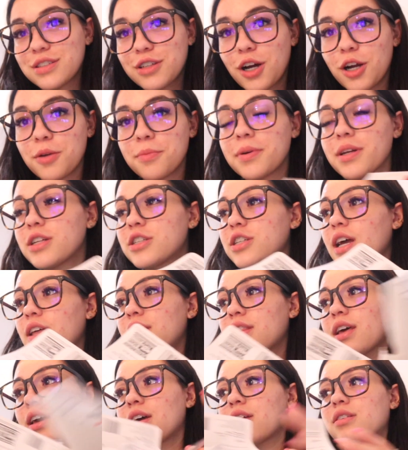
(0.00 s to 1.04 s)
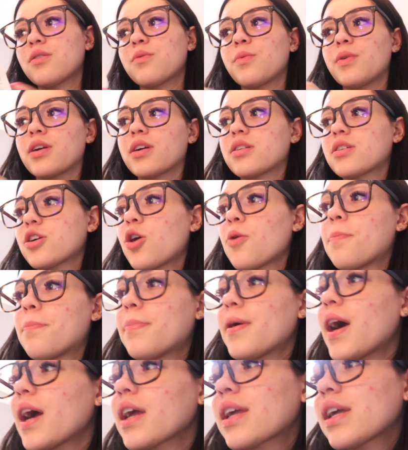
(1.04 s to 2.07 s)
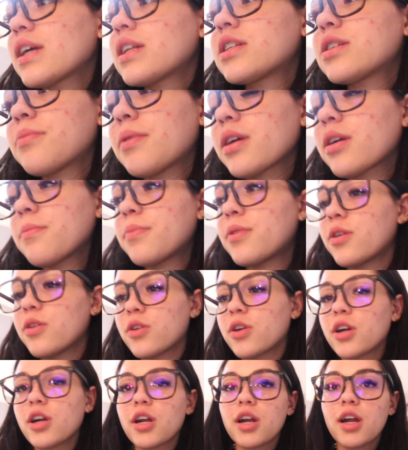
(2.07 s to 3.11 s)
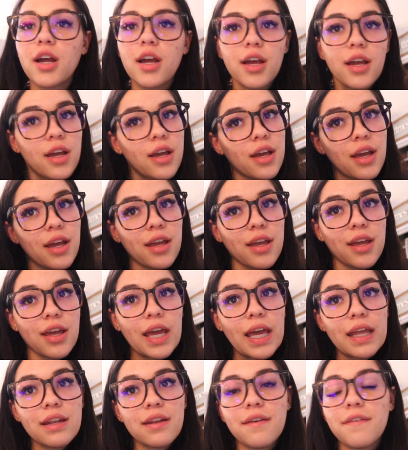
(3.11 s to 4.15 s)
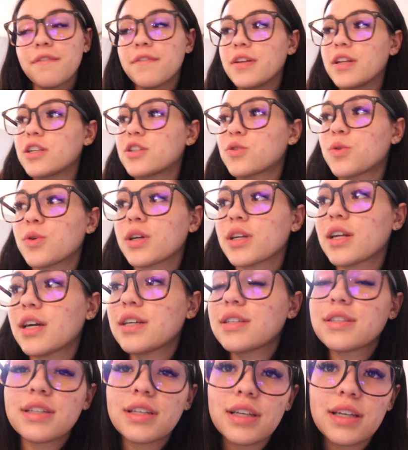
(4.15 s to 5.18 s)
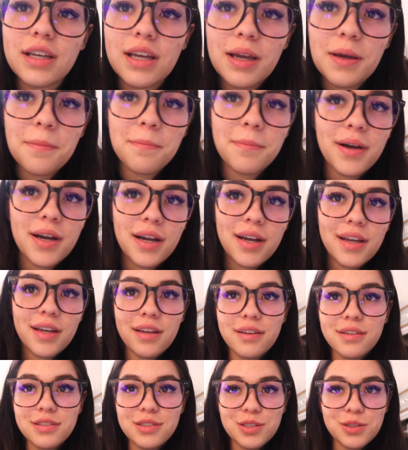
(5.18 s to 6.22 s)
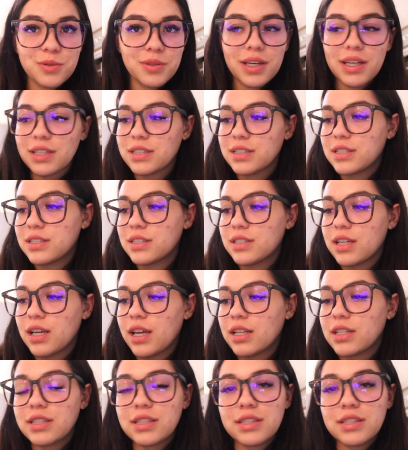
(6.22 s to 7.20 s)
garbage, and then we're going to go back into my computer and finish organizing my due dates and